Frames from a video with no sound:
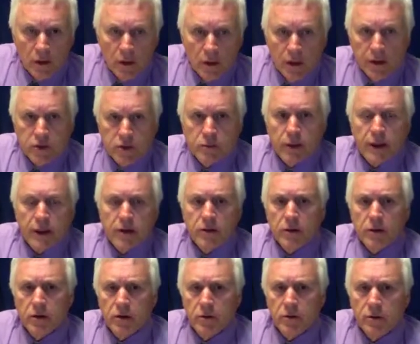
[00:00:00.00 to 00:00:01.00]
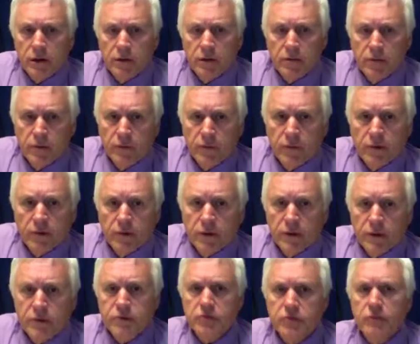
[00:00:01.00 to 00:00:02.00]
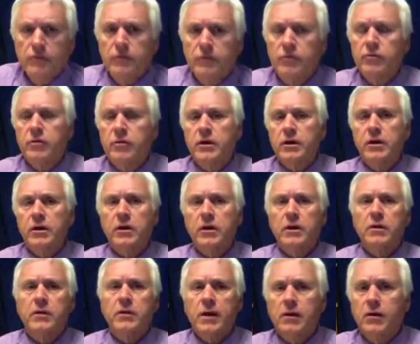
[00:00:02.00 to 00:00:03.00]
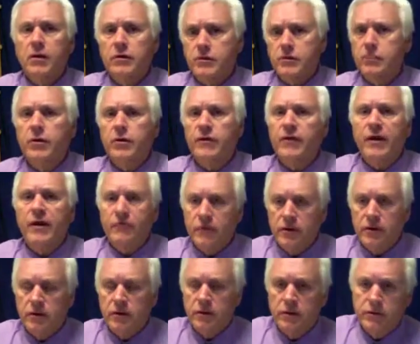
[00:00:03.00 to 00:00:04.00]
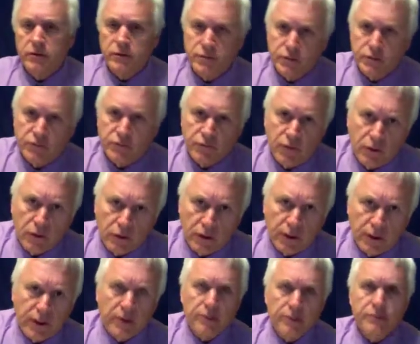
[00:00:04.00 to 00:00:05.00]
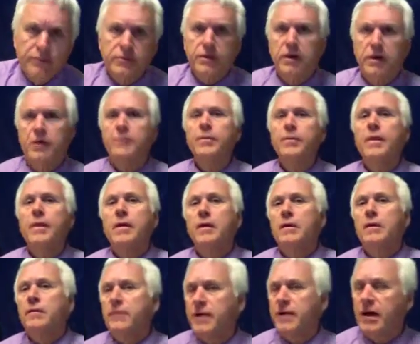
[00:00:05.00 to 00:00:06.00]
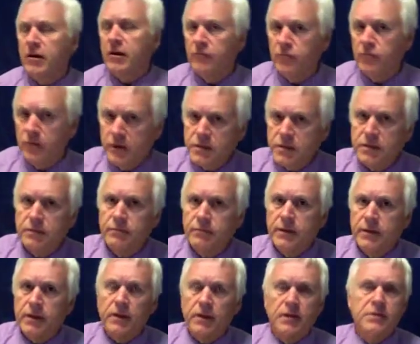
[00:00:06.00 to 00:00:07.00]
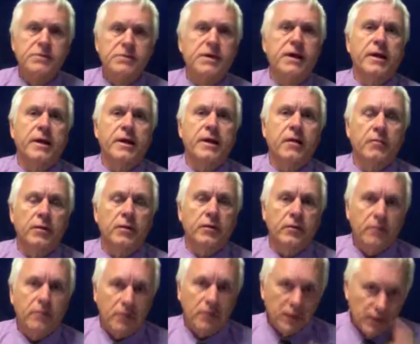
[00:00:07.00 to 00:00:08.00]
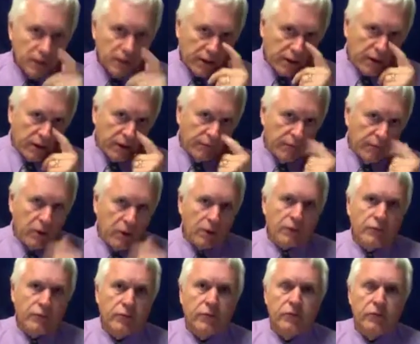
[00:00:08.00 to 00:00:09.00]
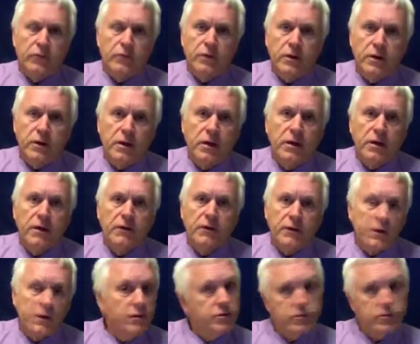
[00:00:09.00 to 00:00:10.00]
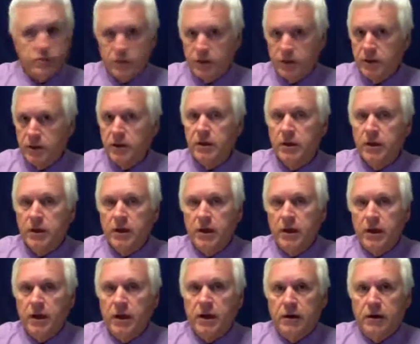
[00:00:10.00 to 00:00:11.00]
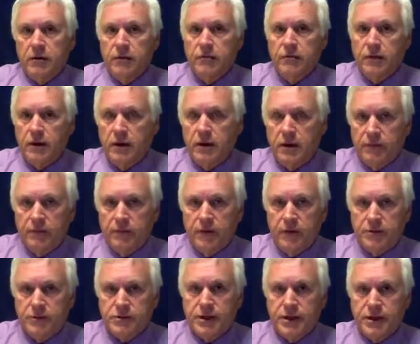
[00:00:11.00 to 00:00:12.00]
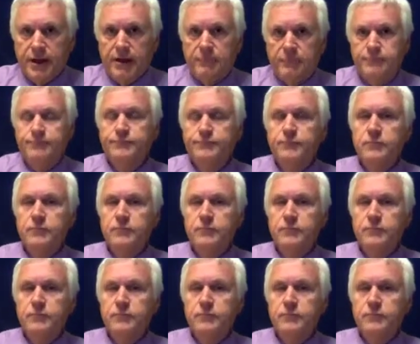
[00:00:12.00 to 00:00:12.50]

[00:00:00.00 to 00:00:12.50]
as you might know, we've been doing this over close to 25 years as far as the California Supplemental Exam, and I've gone through the history of the exam,